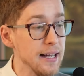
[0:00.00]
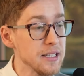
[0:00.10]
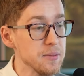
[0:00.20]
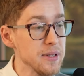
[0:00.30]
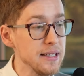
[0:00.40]

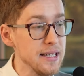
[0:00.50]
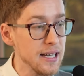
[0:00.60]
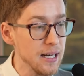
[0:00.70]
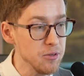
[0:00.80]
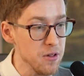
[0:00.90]
ultimately
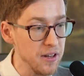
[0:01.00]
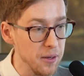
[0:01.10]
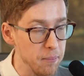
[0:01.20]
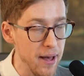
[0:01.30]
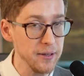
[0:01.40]
come to
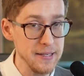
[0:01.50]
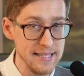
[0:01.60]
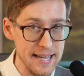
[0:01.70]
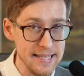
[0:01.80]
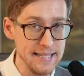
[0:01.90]
their better
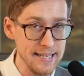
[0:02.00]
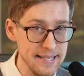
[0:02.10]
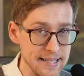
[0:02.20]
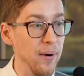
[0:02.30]
senses.